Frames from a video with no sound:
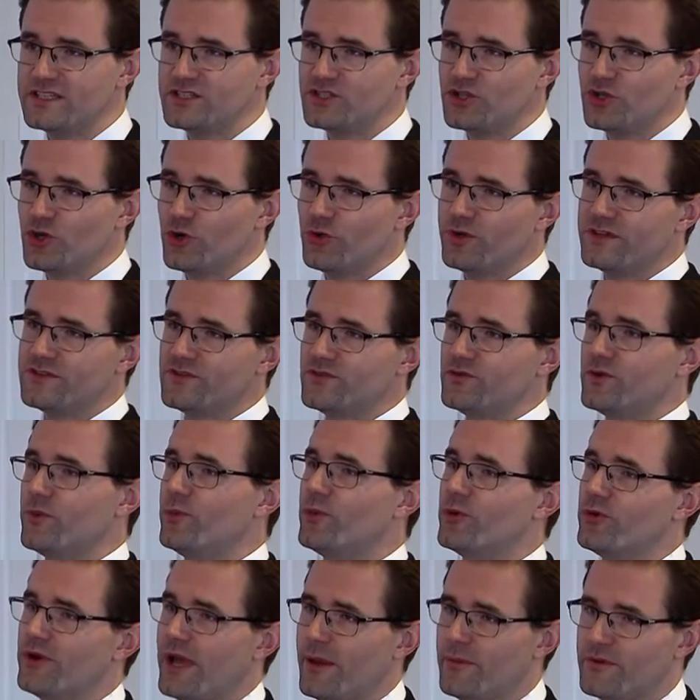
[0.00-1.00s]
as you go into a
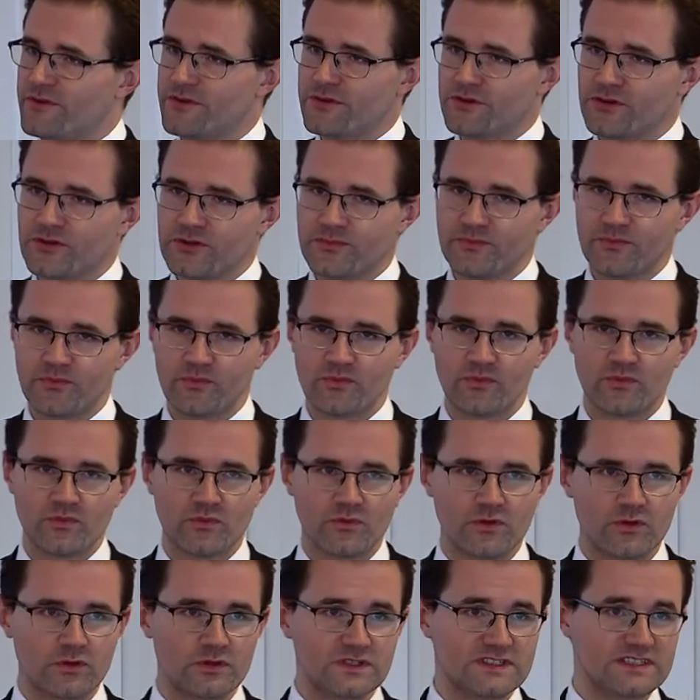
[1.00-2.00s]
parameter,
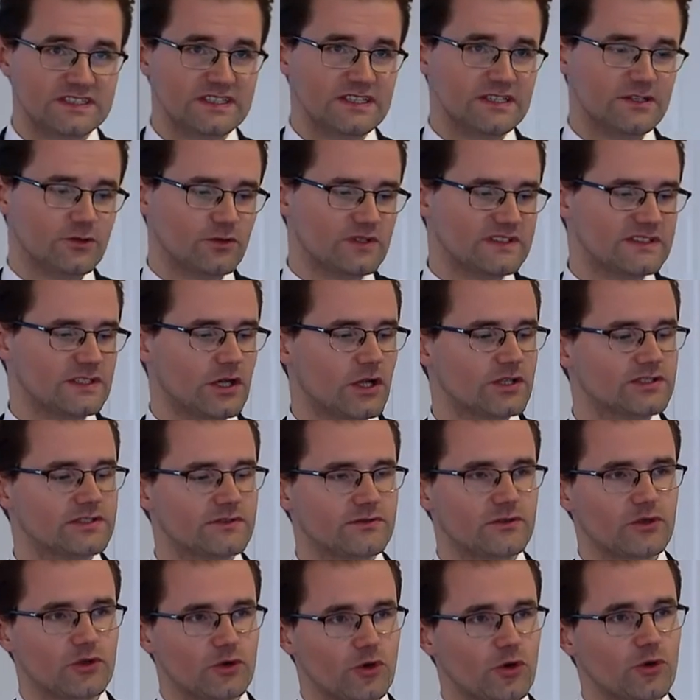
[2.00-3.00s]
you see the results
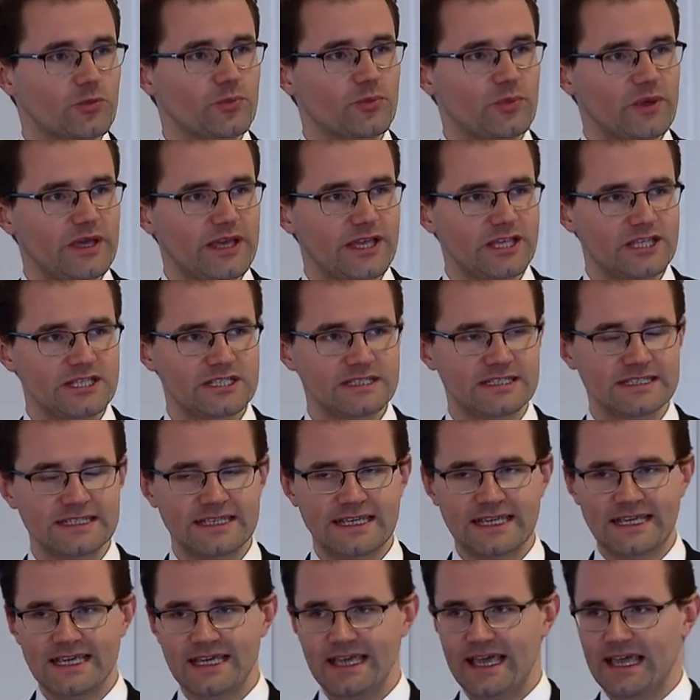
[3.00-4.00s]
of your own patient.
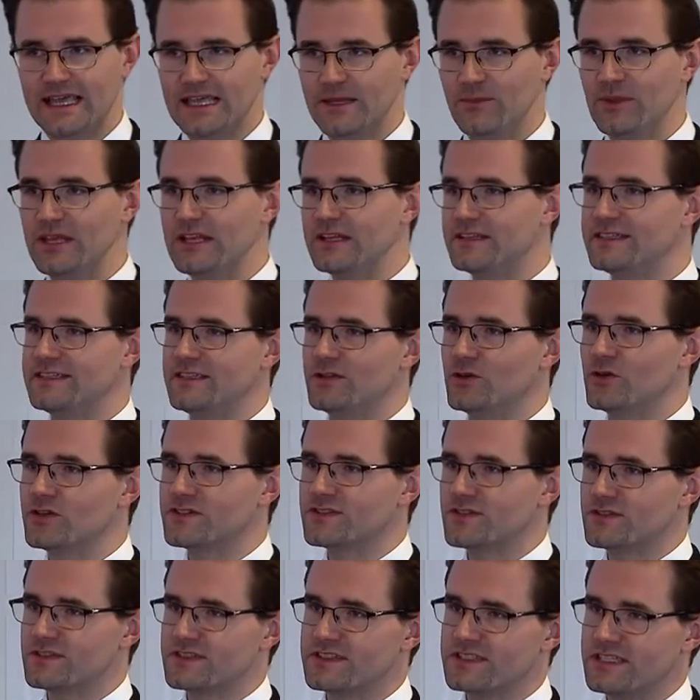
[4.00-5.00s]
Immediately, you
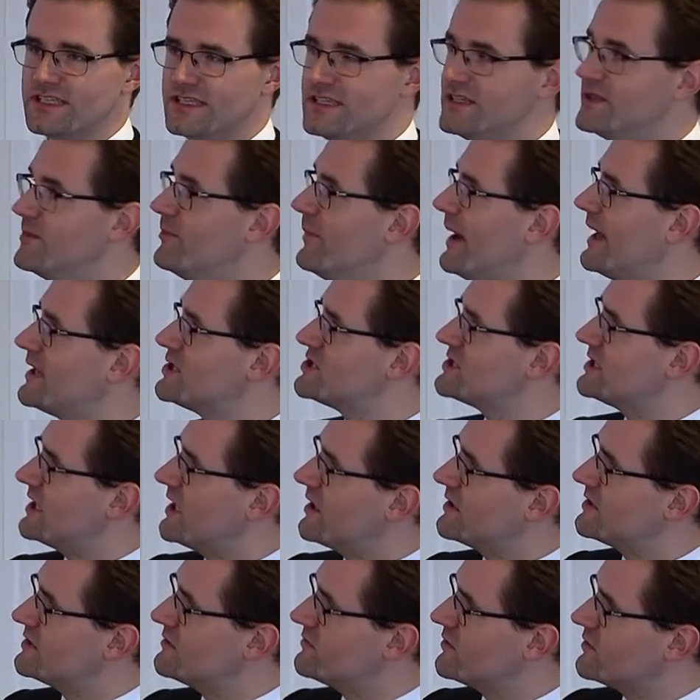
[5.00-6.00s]
also see the matched
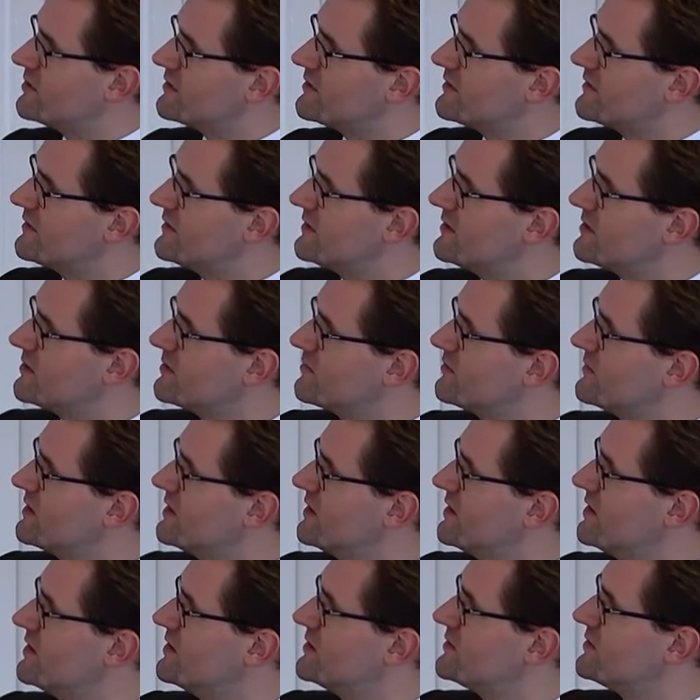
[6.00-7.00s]
healthy volunteer.
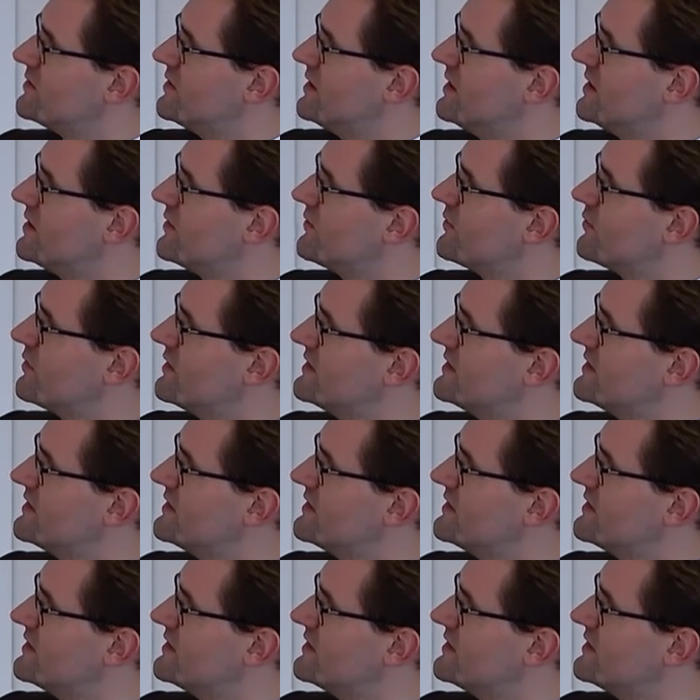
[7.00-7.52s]
So here,